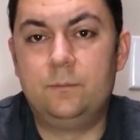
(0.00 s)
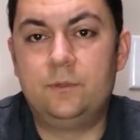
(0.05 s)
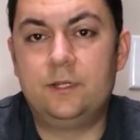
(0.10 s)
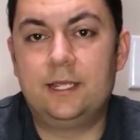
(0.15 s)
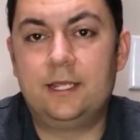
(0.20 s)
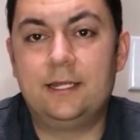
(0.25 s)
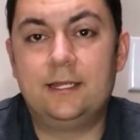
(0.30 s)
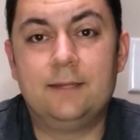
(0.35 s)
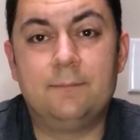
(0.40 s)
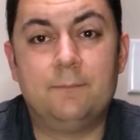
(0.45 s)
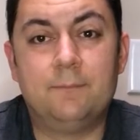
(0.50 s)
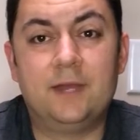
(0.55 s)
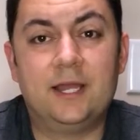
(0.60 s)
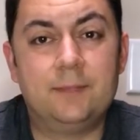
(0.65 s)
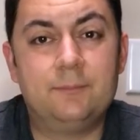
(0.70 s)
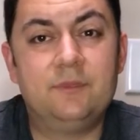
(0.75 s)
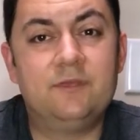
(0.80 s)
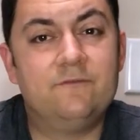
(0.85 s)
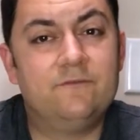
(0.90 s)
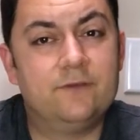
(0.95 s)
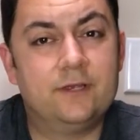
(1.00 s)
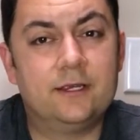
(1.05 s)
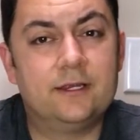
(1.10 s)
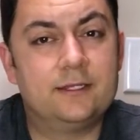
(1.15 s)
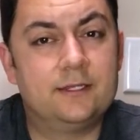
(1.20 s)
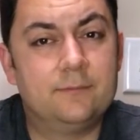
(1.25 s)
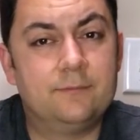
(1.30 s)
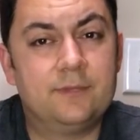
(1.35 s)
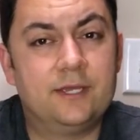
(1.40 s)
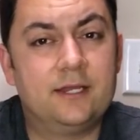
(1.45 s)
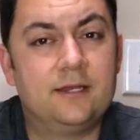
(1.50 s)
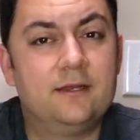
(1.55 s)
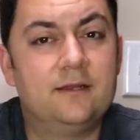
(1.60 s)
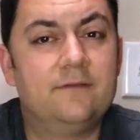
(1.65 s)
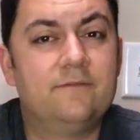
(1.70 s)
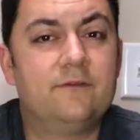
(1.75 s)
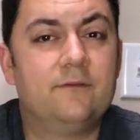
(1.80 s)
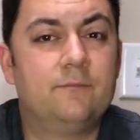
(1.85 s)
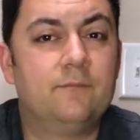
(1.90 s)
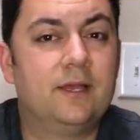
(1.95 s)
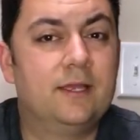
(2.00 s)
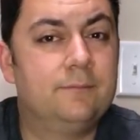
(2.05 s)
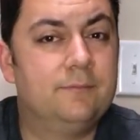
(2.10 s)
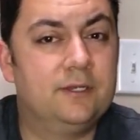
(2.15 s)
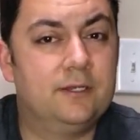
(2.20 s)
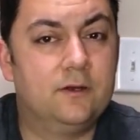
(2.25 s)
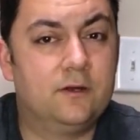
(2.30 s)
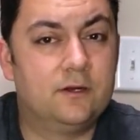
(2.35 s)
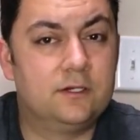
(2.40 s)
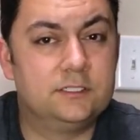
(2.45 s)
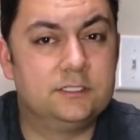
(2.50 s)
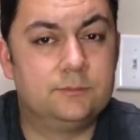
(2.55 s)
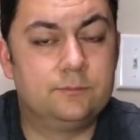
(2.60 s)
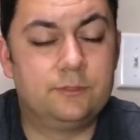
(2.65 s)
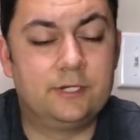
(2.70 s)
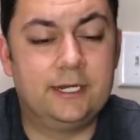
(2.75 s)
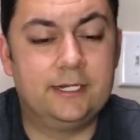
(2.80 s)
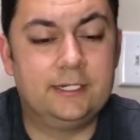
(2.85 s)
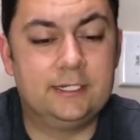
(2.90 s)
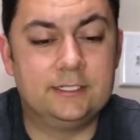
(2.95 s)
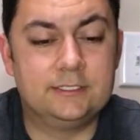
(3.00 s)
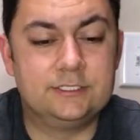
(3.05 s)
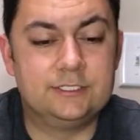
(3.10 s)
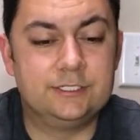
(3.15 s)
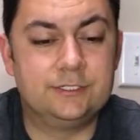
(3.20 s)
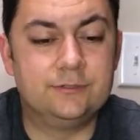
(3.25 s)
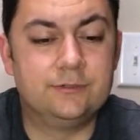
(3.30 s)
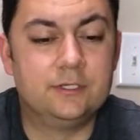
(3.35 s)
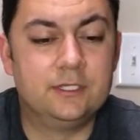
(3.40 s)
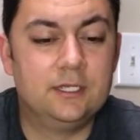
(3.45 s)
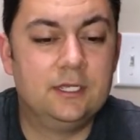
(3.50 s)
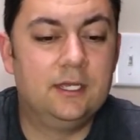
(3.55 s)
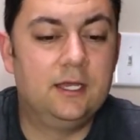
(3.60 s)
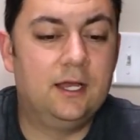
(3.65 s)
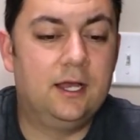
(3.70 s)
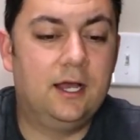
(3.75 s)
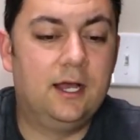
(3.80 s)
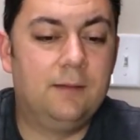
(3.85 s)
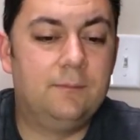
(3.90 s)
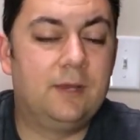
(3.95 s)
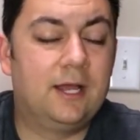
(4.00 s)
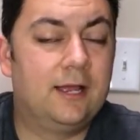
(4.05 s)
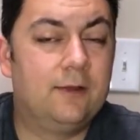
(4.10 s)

And it might be very competitive. It might be hard to break into.